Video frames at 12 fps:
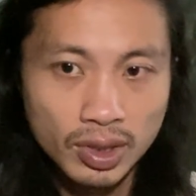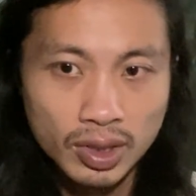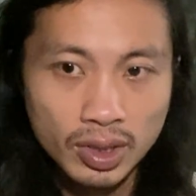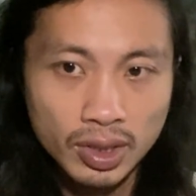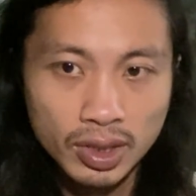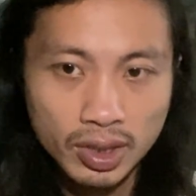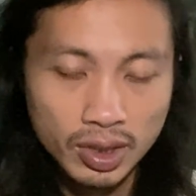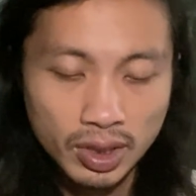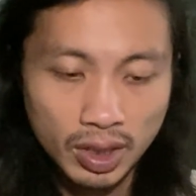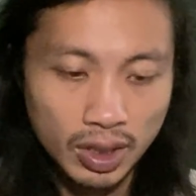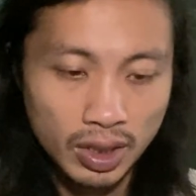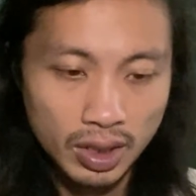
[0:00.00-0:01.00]

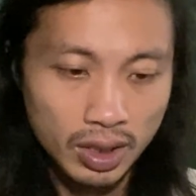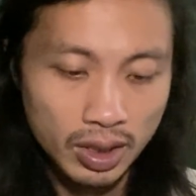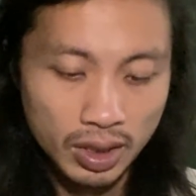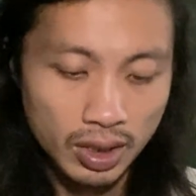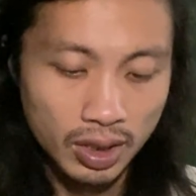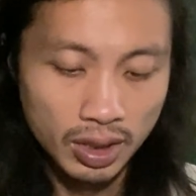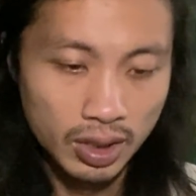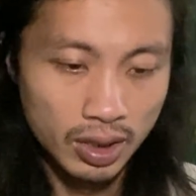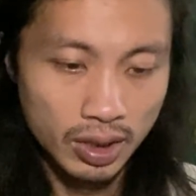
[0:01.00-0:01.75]
(silence)